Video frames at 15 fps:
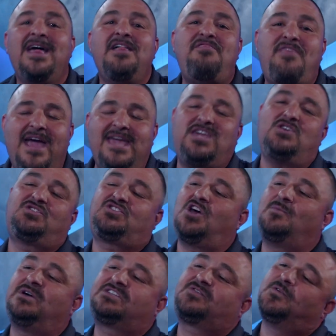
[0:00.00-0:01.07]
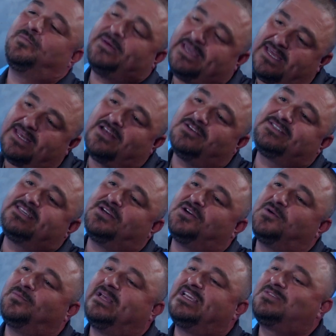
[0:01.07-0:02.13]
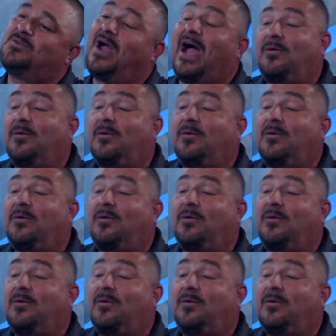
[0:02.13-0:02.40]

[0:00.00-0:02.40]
Thank you so much for being here, Senator Blakespear. I